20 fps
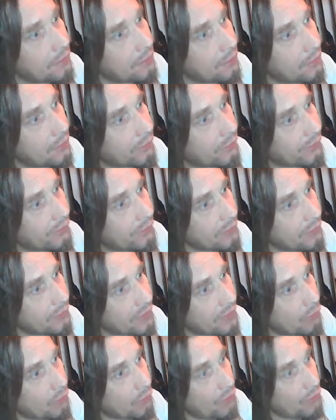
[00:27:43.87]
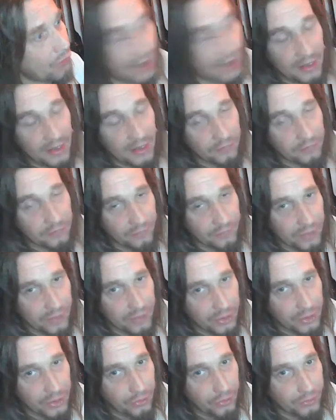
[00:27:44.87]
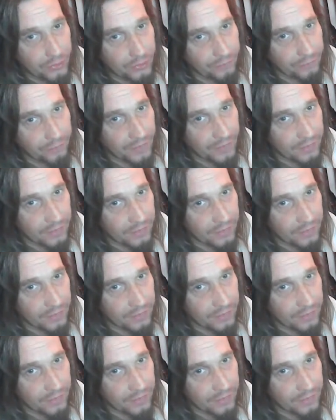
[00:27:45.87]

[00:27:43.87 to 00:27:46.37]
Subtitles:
So it all had a very huge effect,